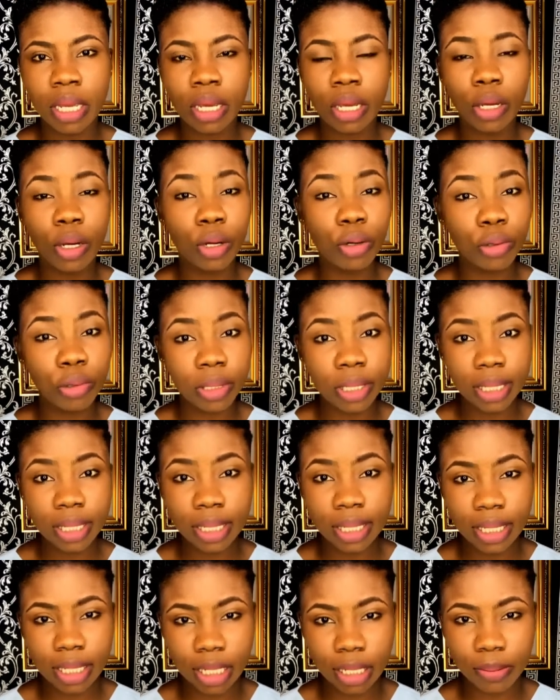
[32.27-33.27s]
golden
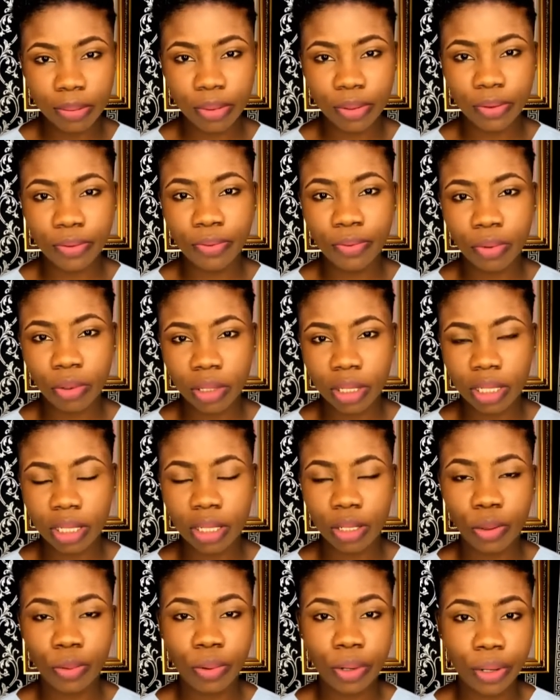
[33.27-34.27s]
tips of what is the
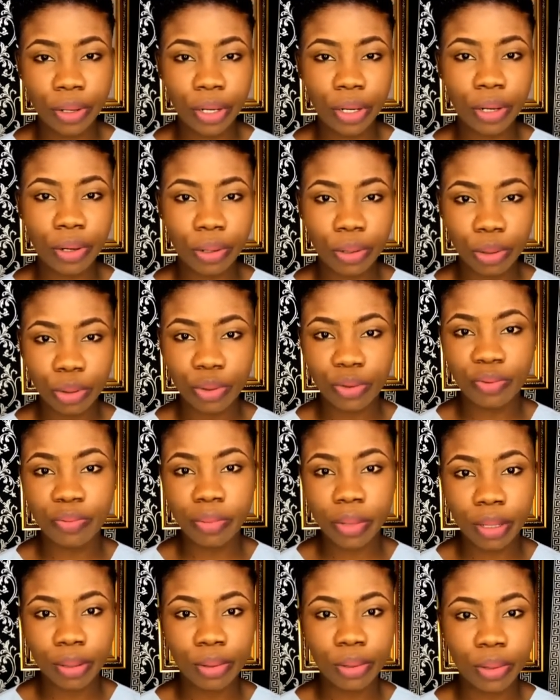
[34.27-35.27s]
queried cause of
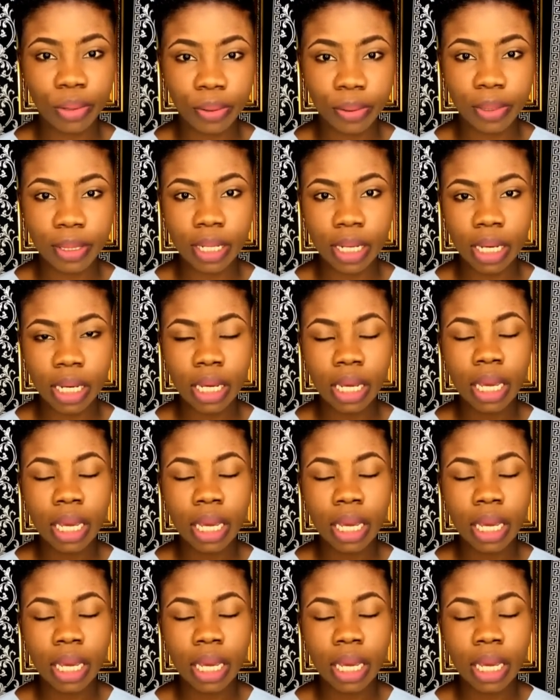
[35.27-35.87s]
mouth ulcer.